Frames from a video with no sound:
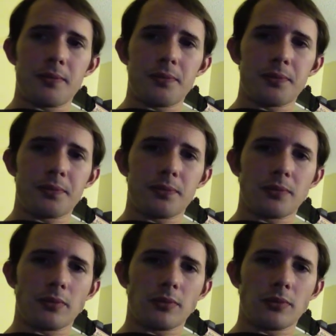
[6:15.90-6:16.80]

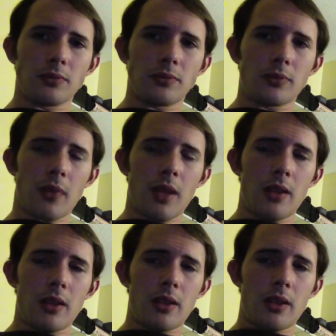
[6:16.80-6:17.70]

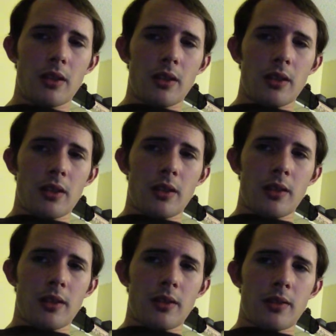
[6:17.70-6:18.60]

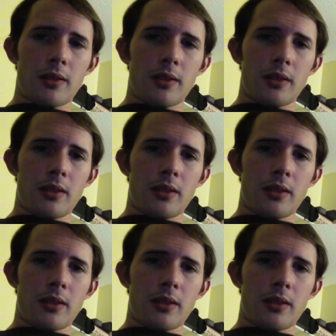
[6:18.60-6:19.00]
Nobody speaks.